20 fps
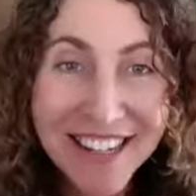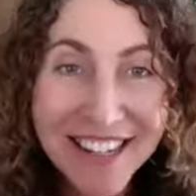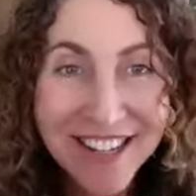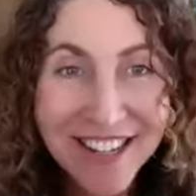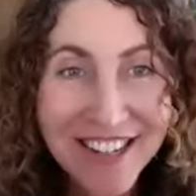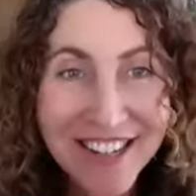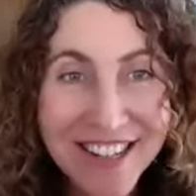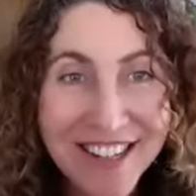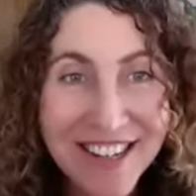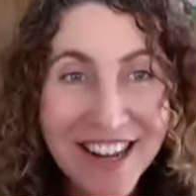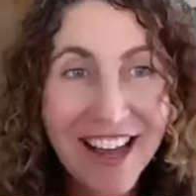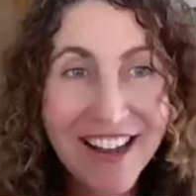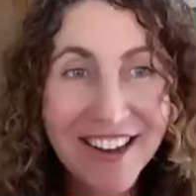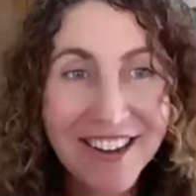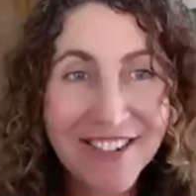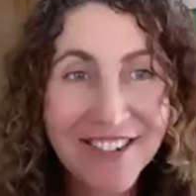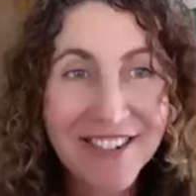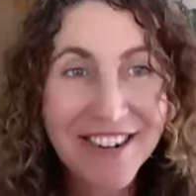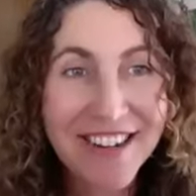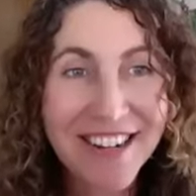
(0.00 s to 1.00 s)
It's just not
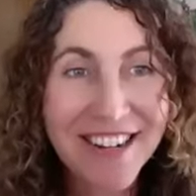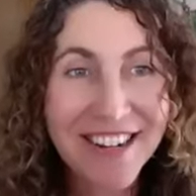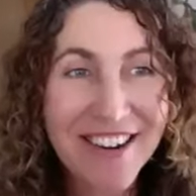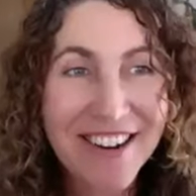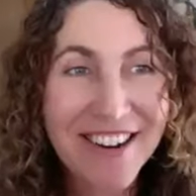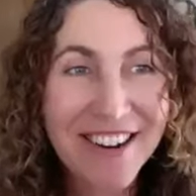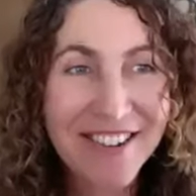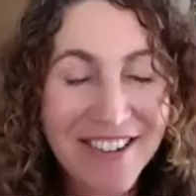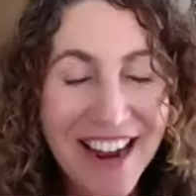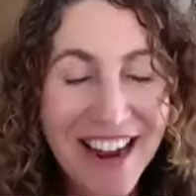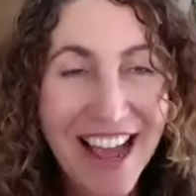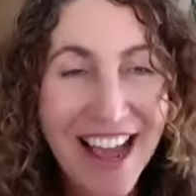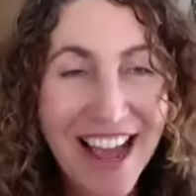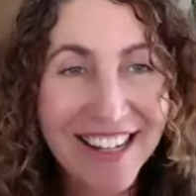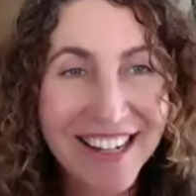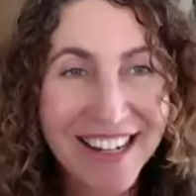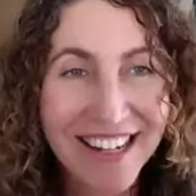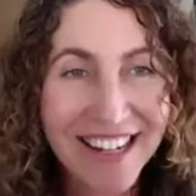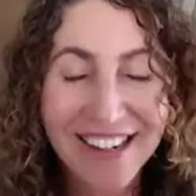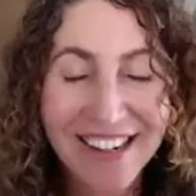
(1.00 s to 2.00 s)
ordinary
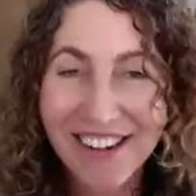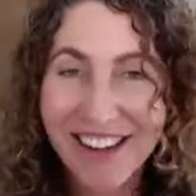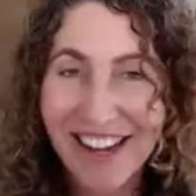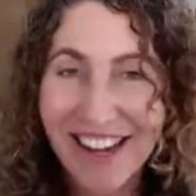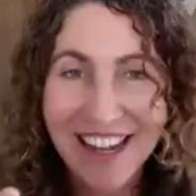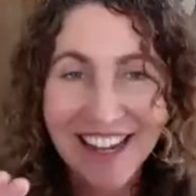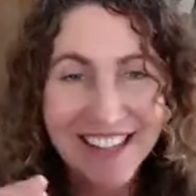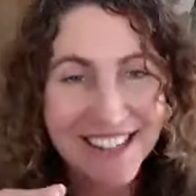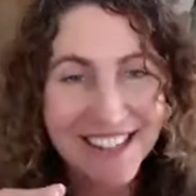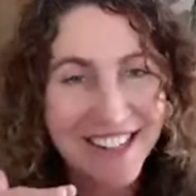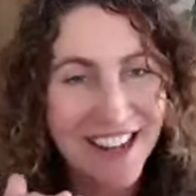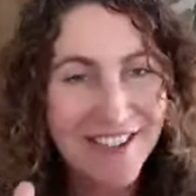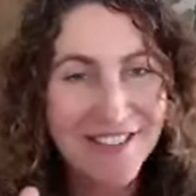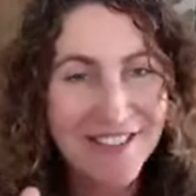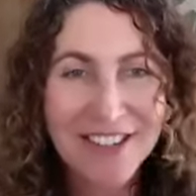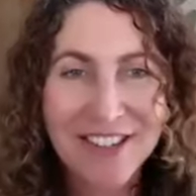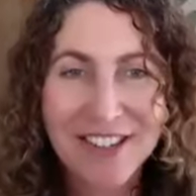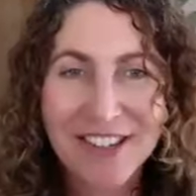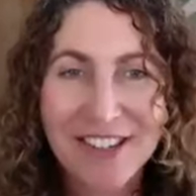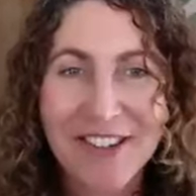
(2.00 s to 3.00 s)
reality. It. Okay. Yeah. I
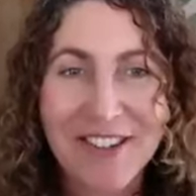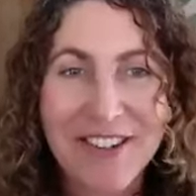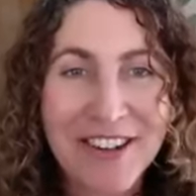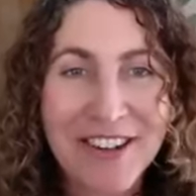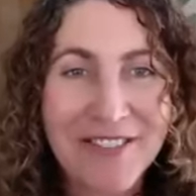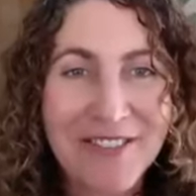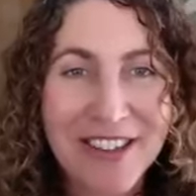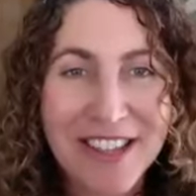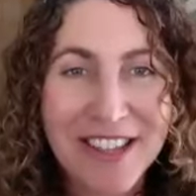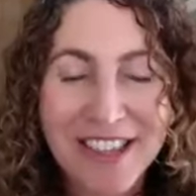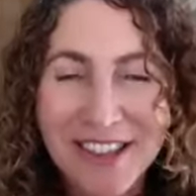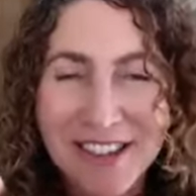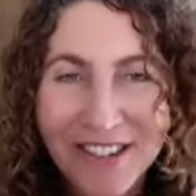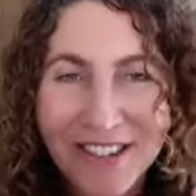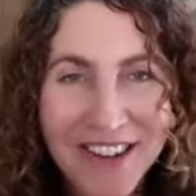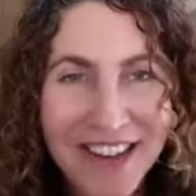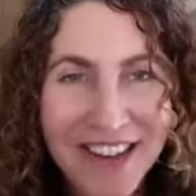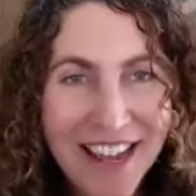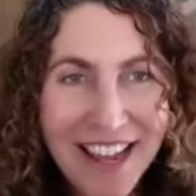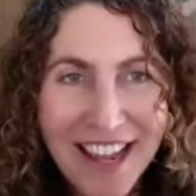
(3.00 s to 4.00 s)
was just going with
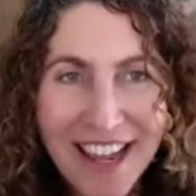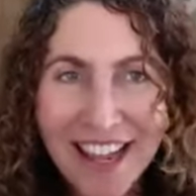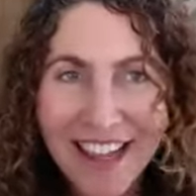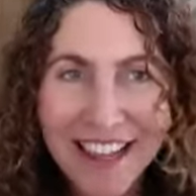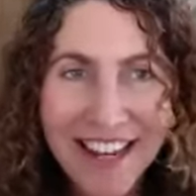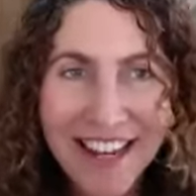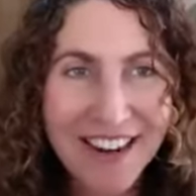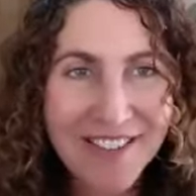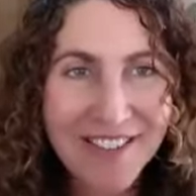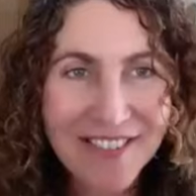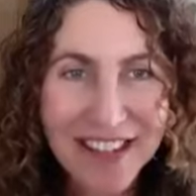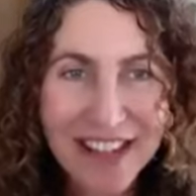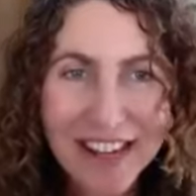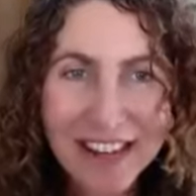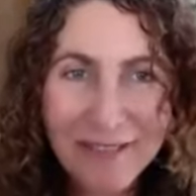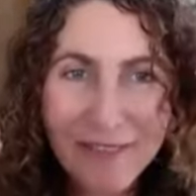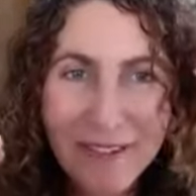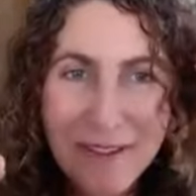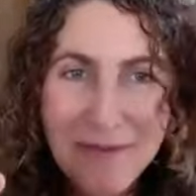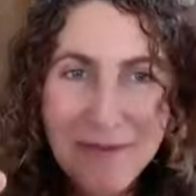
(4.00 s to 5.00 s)
you. And then I
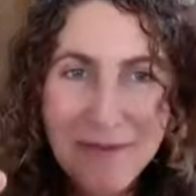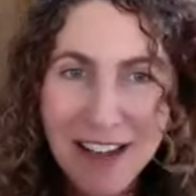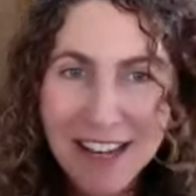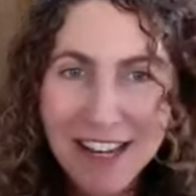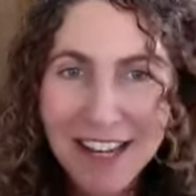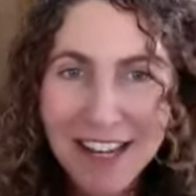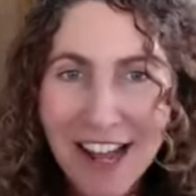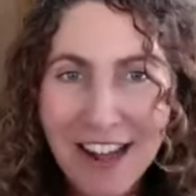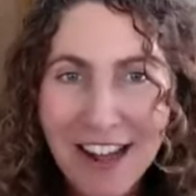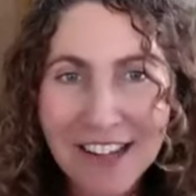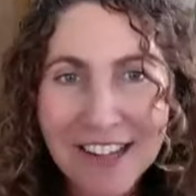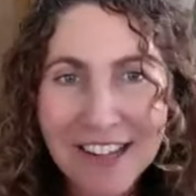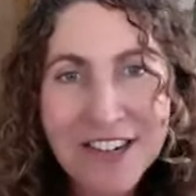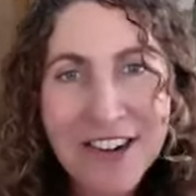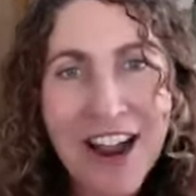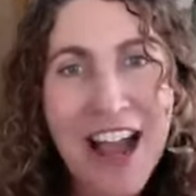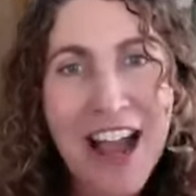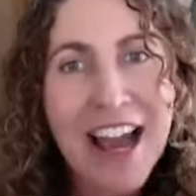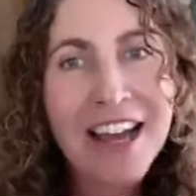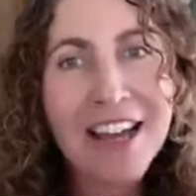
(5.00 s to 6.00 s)
realized my mind lost
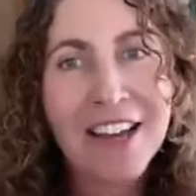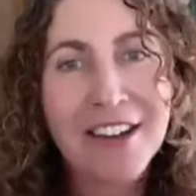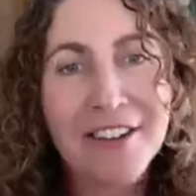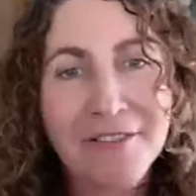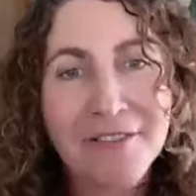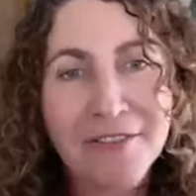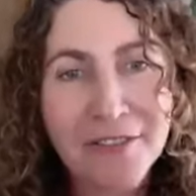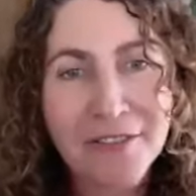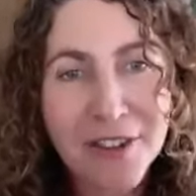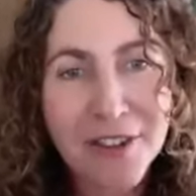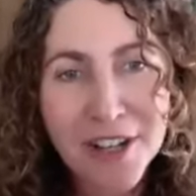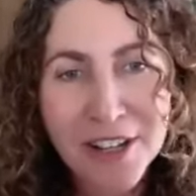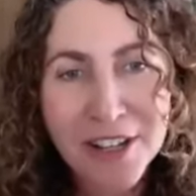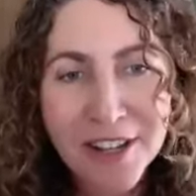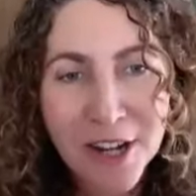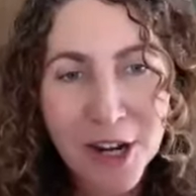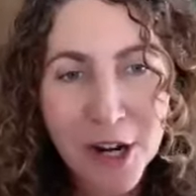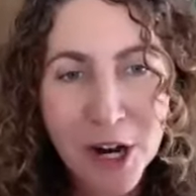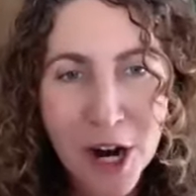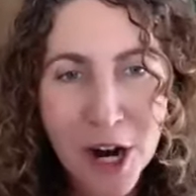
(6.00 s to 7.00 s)
track of,
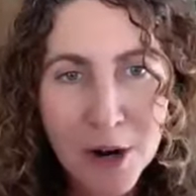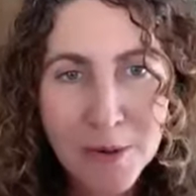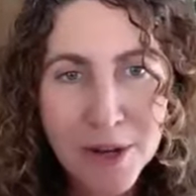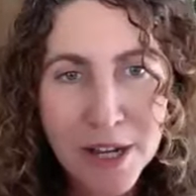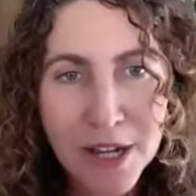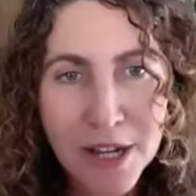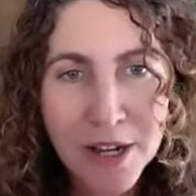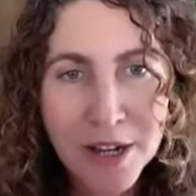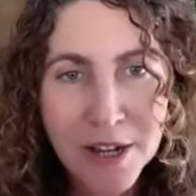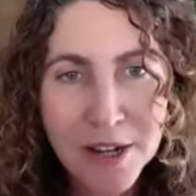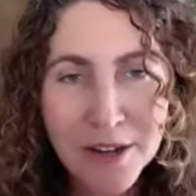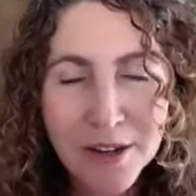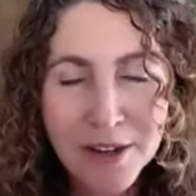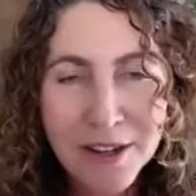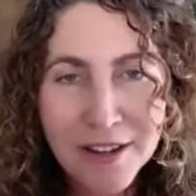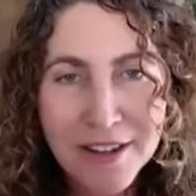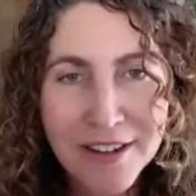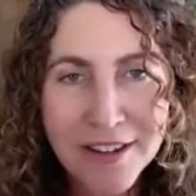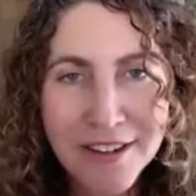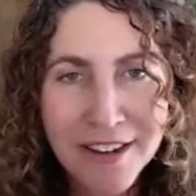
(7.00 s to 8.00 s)
are we
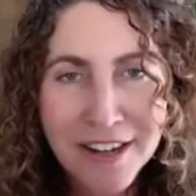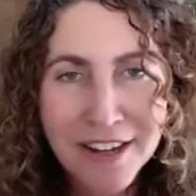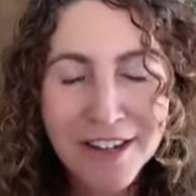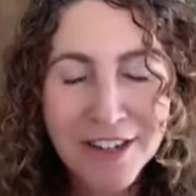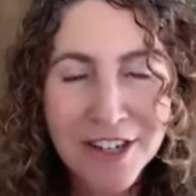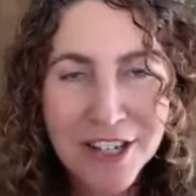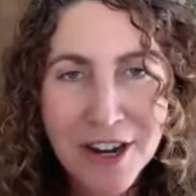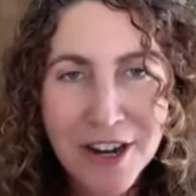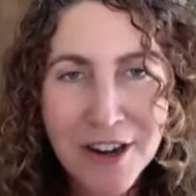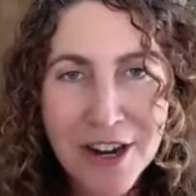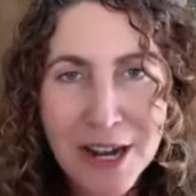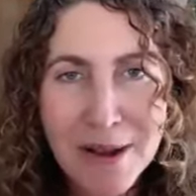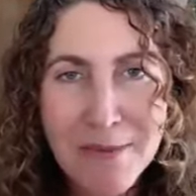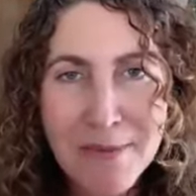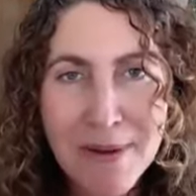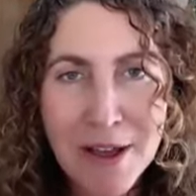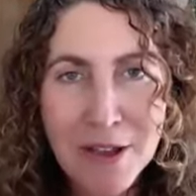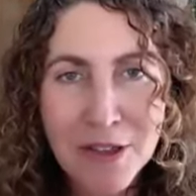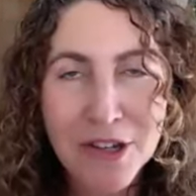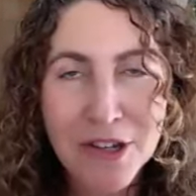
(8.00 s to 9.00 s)
sharing
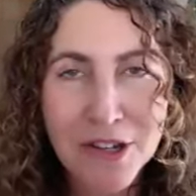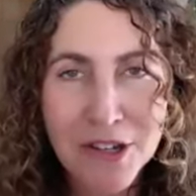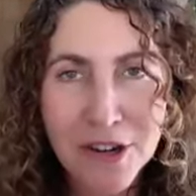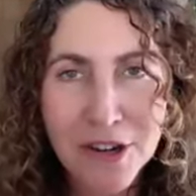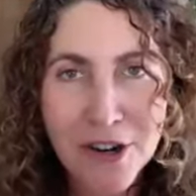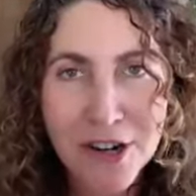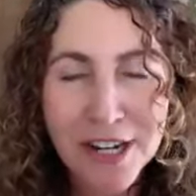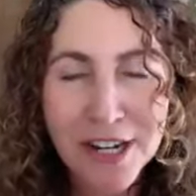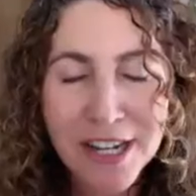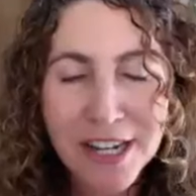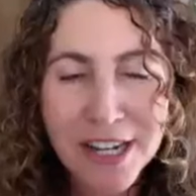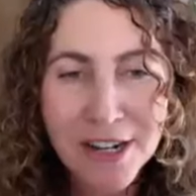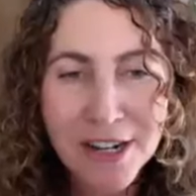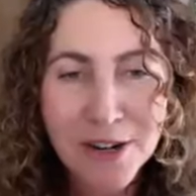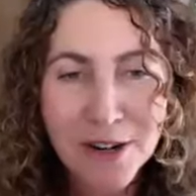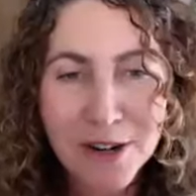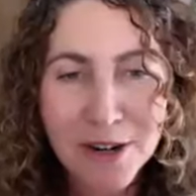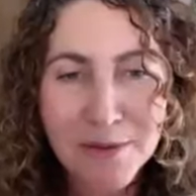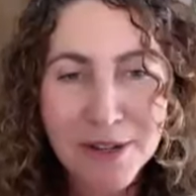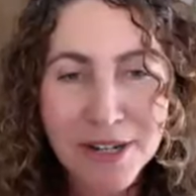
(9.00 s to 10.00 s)
about the journey,
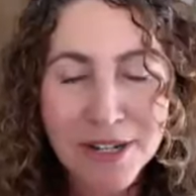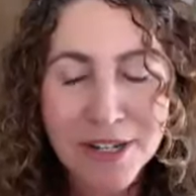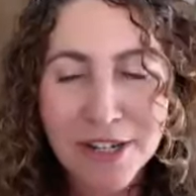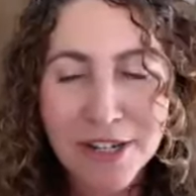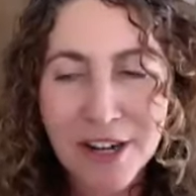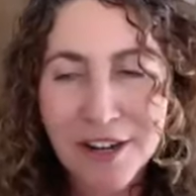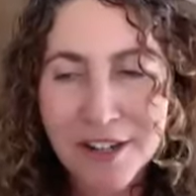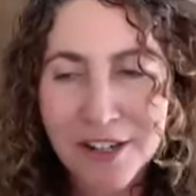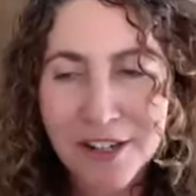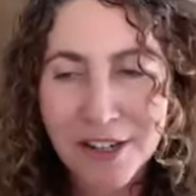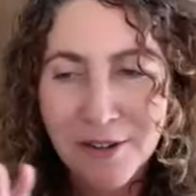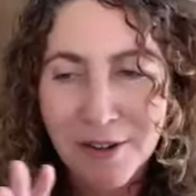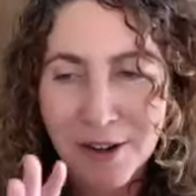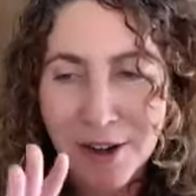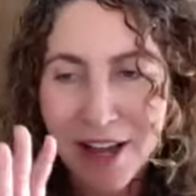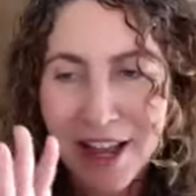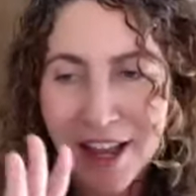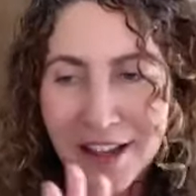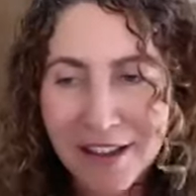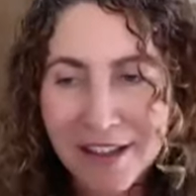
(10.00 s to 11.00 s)
or are we sharing? So,
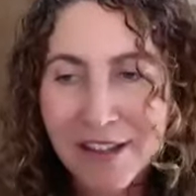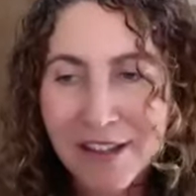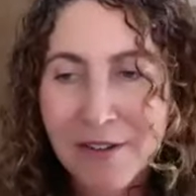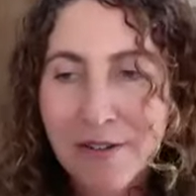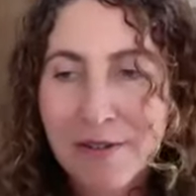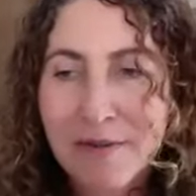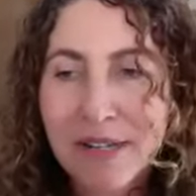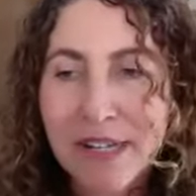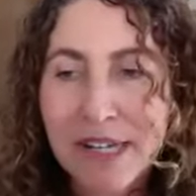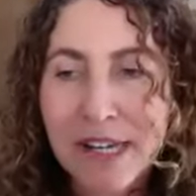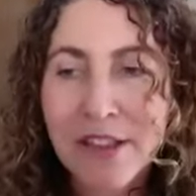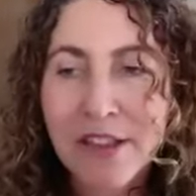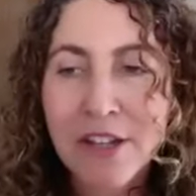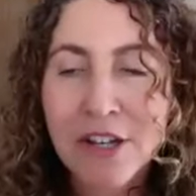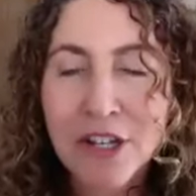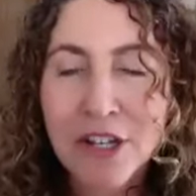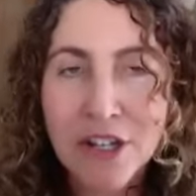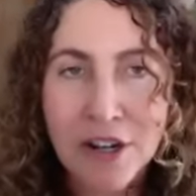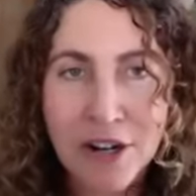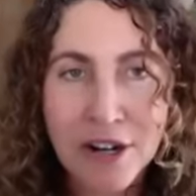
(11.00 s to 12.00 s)
okay. So it was in
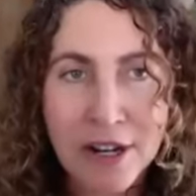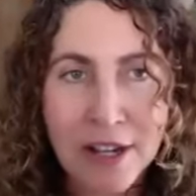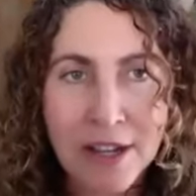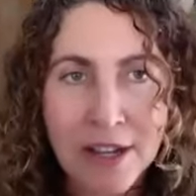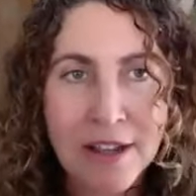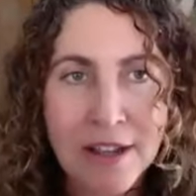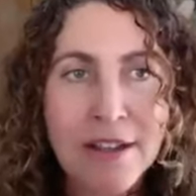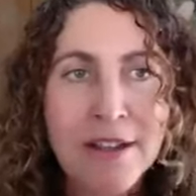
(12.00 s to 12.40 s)
the journey.